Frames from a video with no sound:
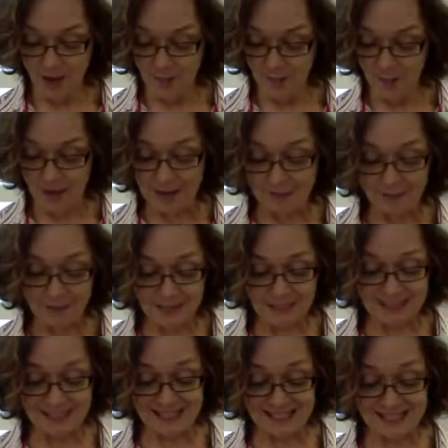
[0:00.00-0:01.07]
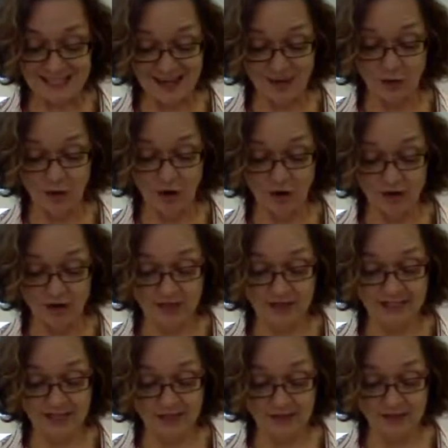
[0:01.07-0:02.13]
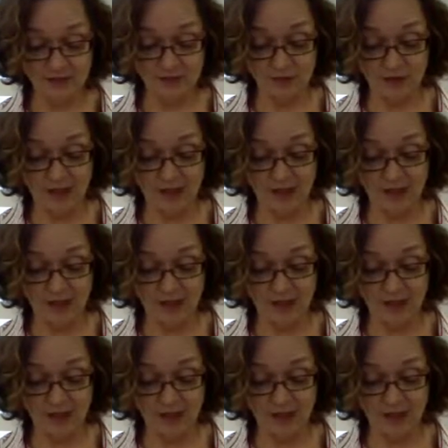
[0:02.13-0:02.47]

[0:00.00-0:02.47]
Brad Pitt's designer architect